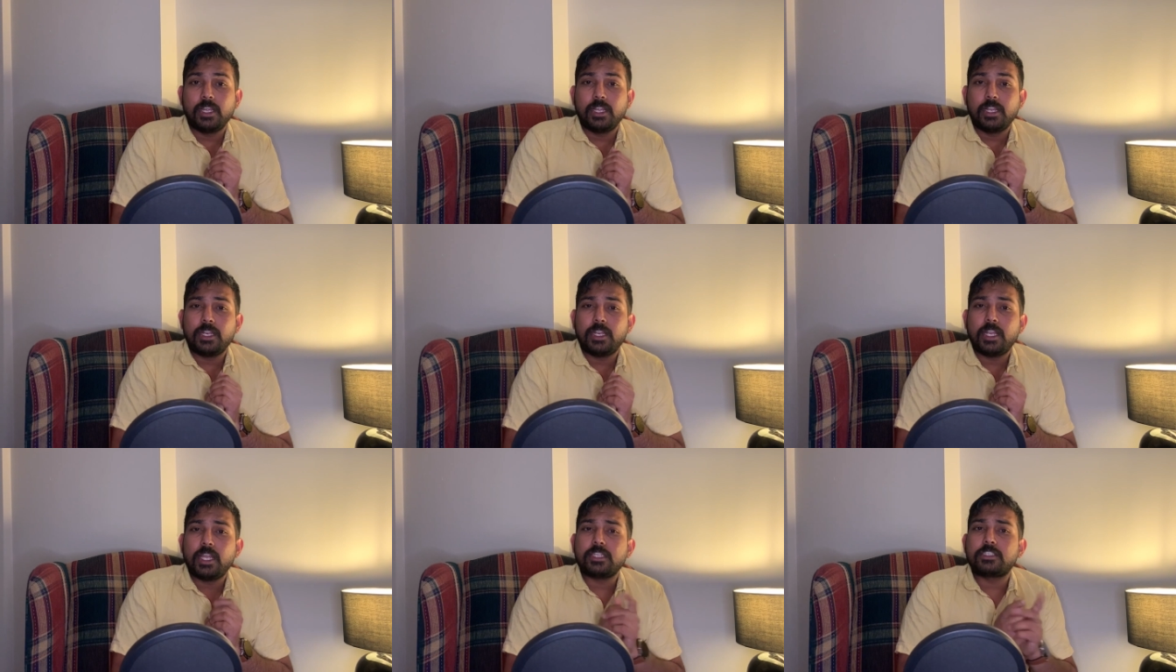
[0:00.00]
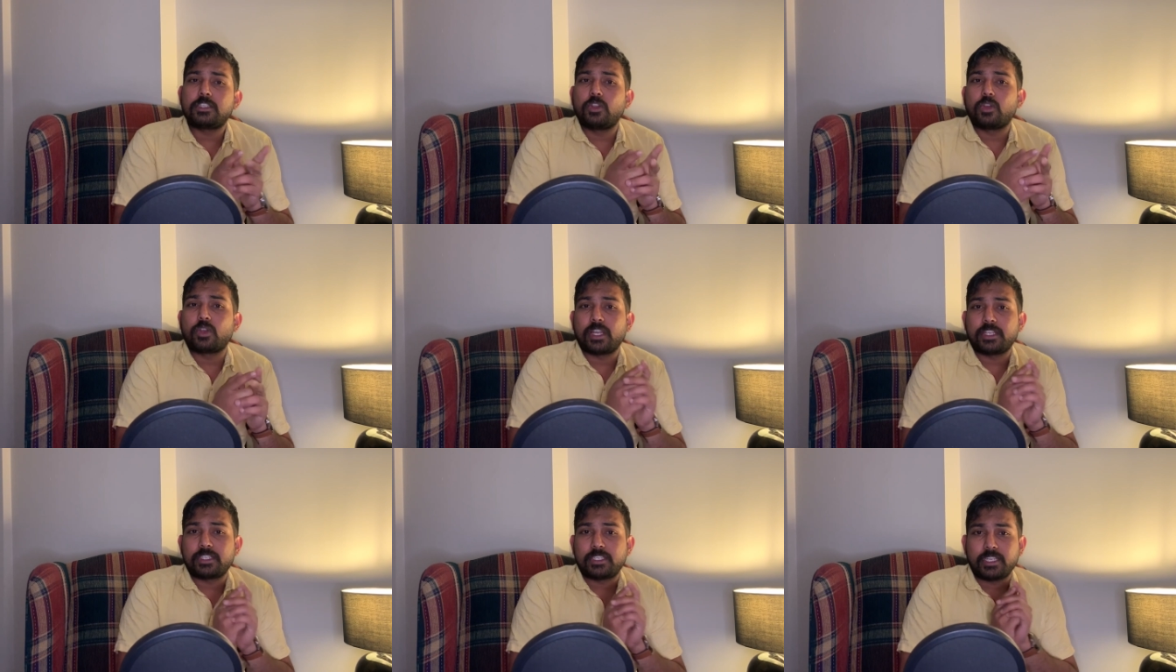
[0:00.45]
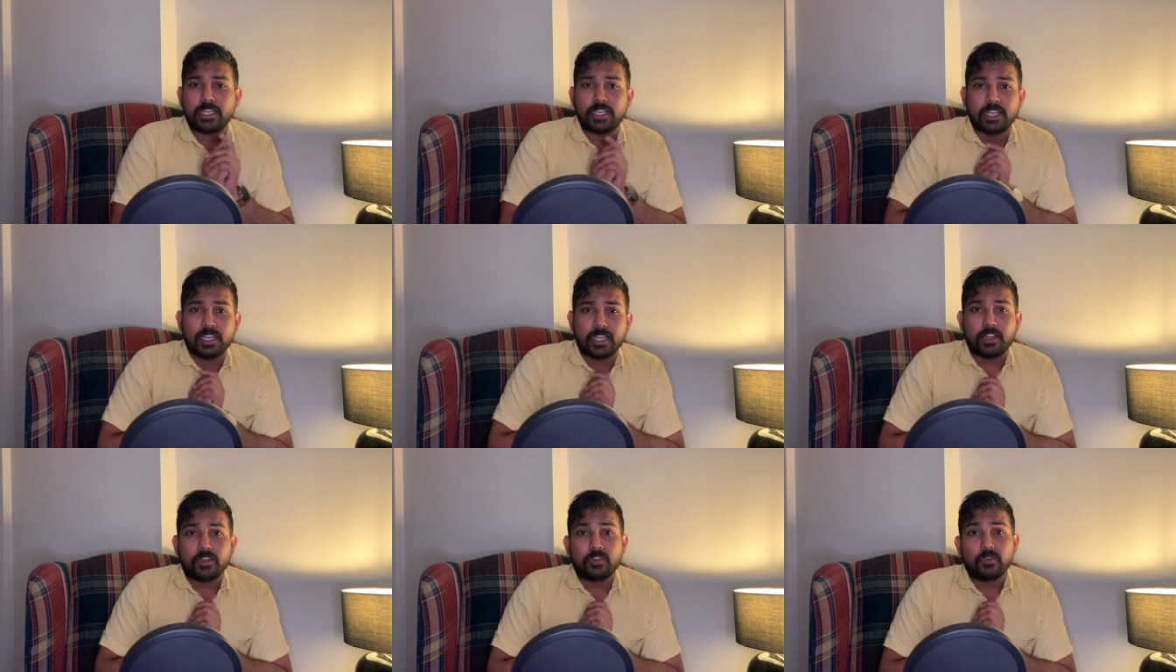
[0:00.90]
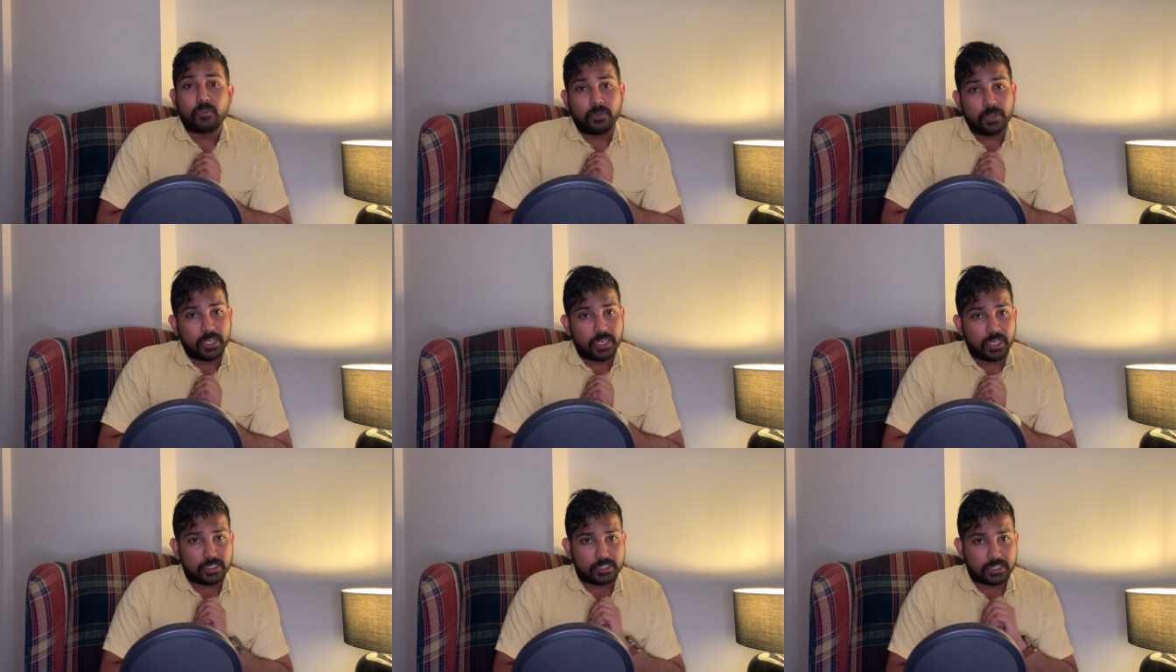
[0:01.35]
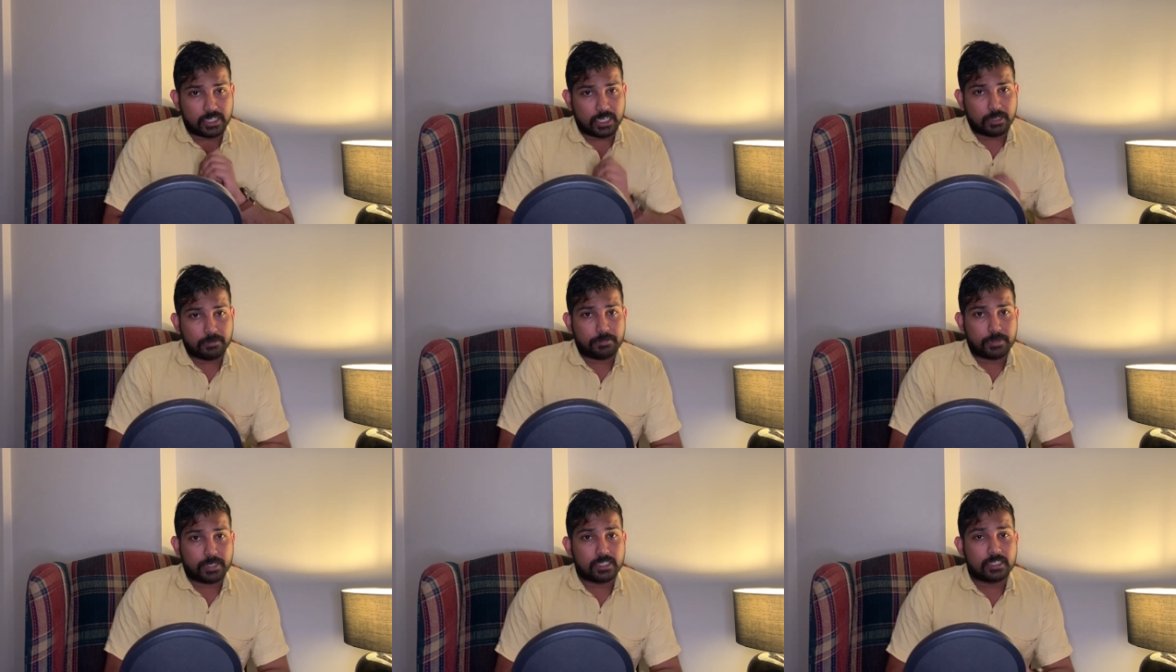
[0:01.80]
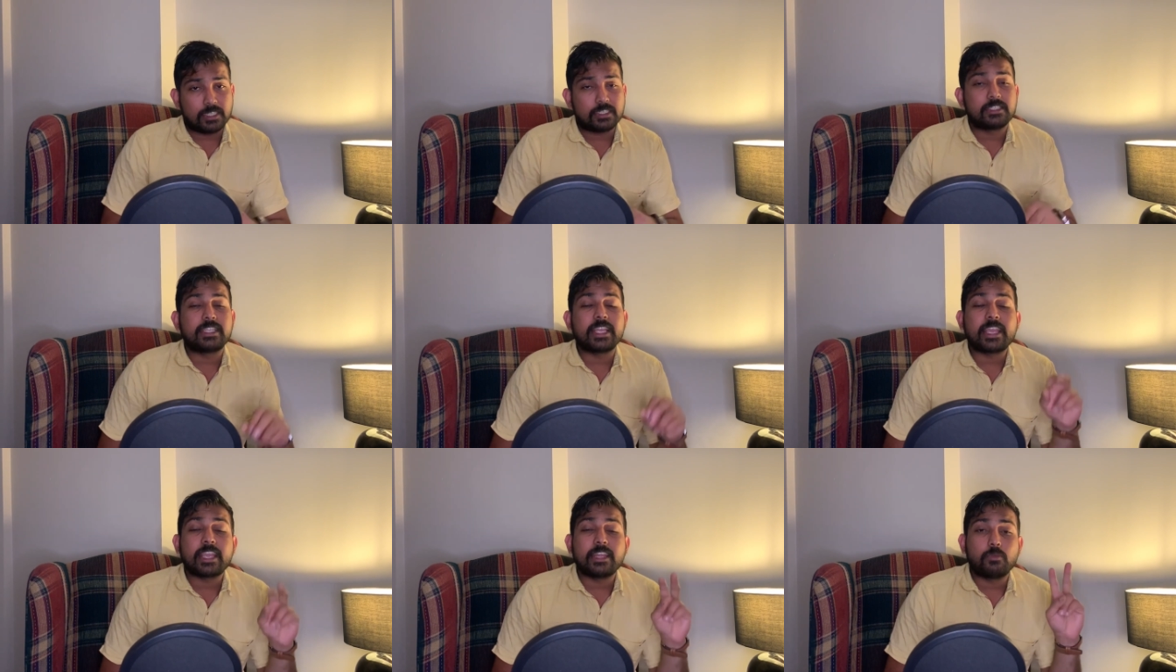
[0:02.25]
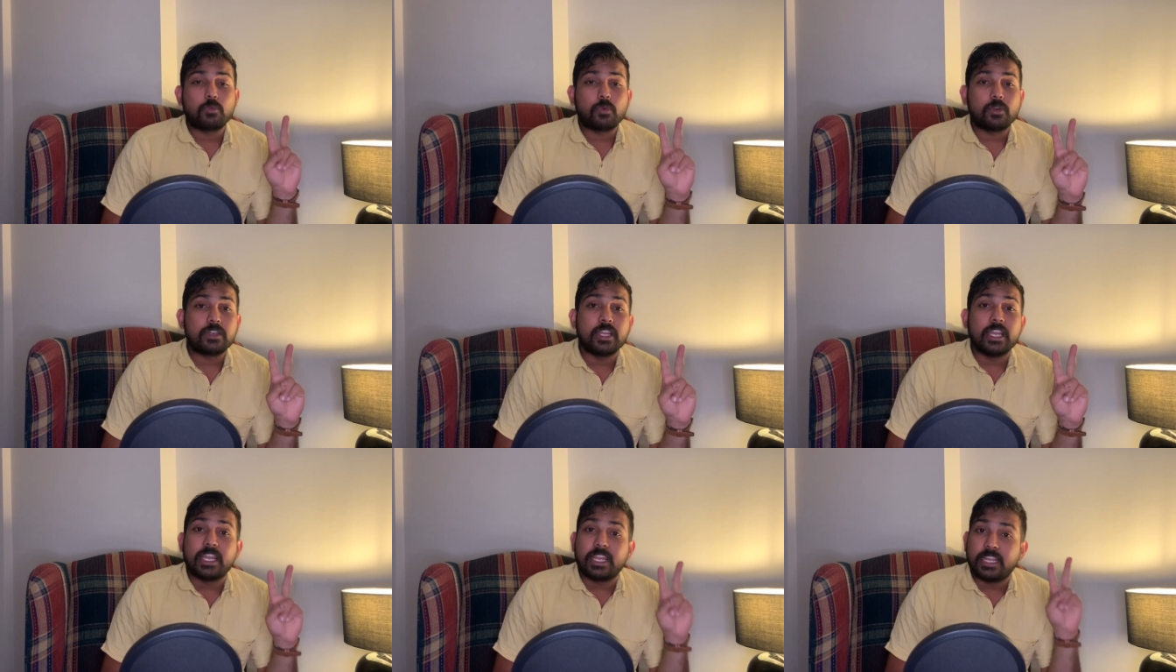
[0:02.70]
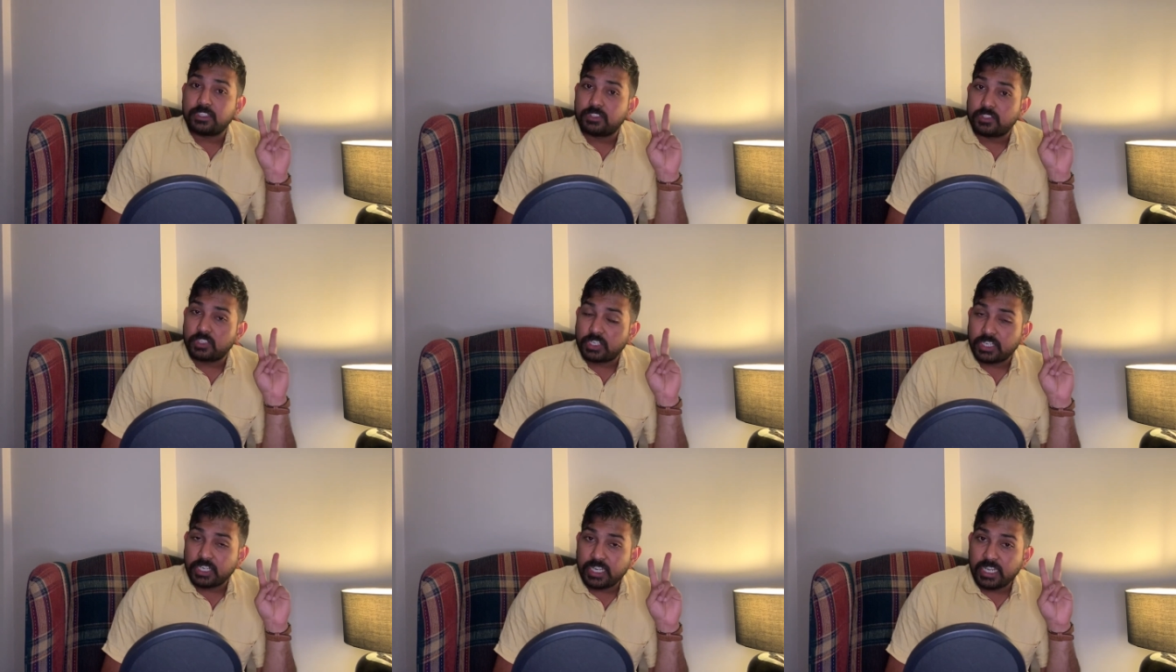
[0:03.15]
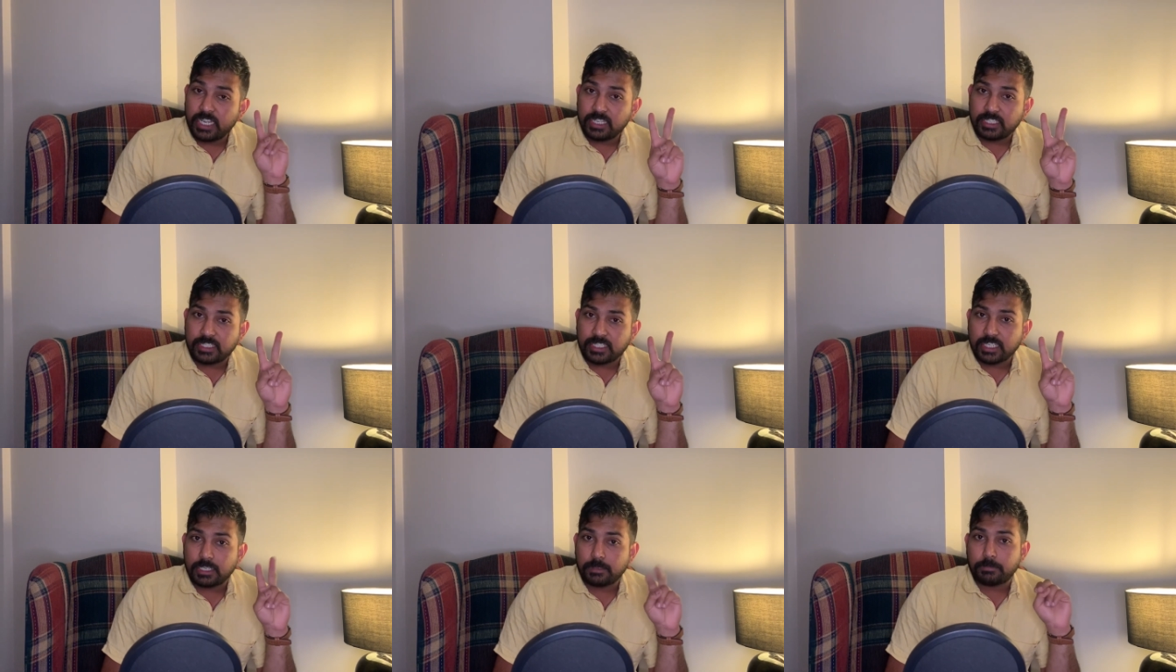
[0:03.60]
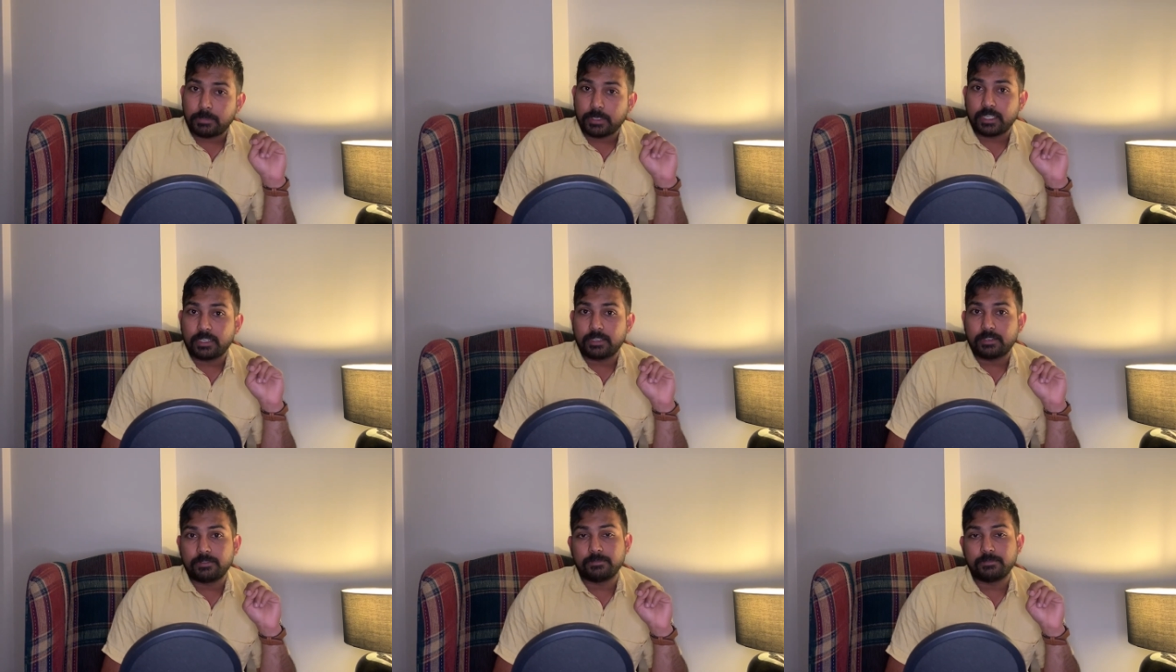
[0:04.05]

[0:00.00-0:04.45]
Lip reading: Let's look at the real GDP. The second one is real GDP.